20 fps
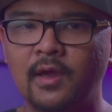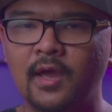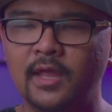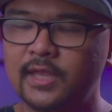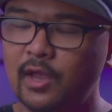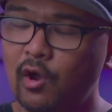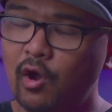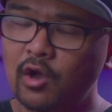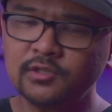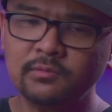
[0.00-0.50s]

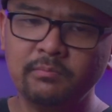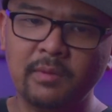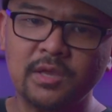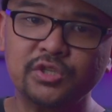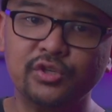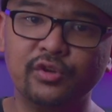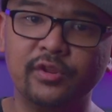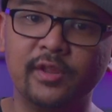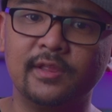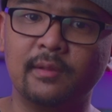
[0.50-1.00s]
They also
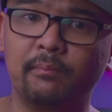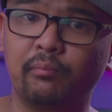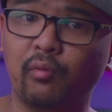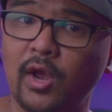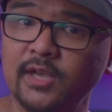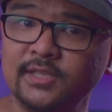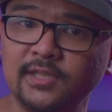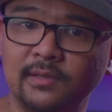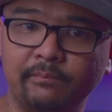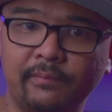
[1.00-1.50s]
mentioned it in the
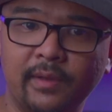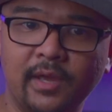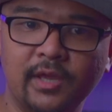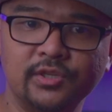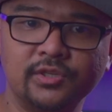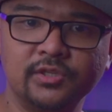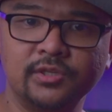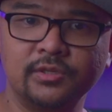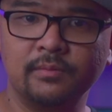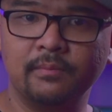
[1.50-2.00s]
pricing
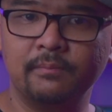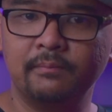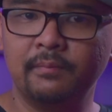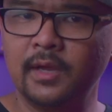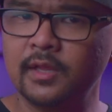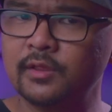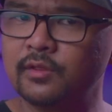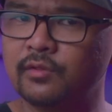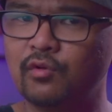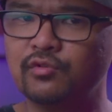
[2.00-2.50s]
page,
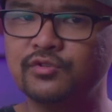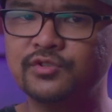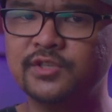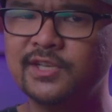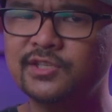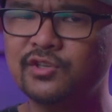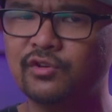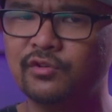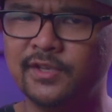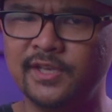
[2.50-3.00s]
but those
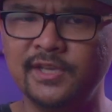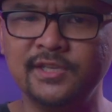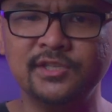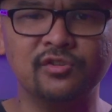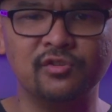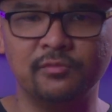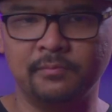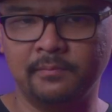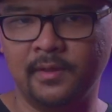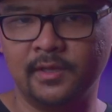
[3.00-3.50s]
things are easy
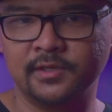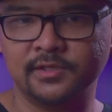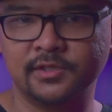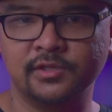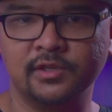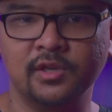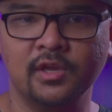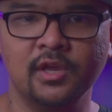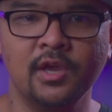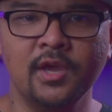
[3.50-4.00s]
to
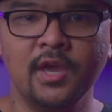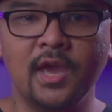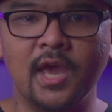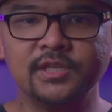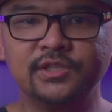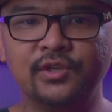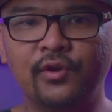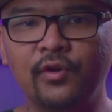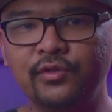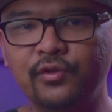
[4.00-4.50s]
miss.
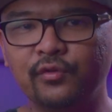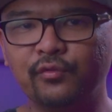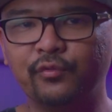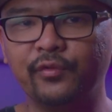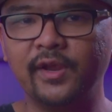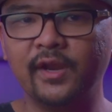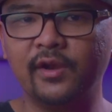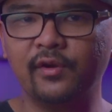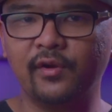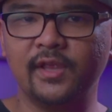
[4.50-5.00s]
It's good to
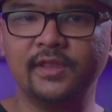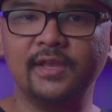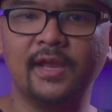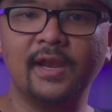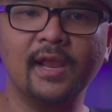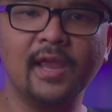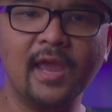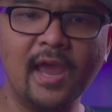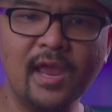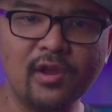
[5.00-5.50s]
reiterate that
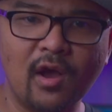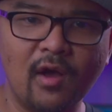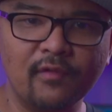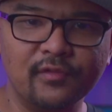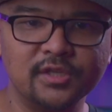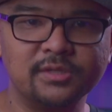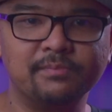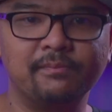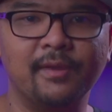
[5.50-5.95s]
again on this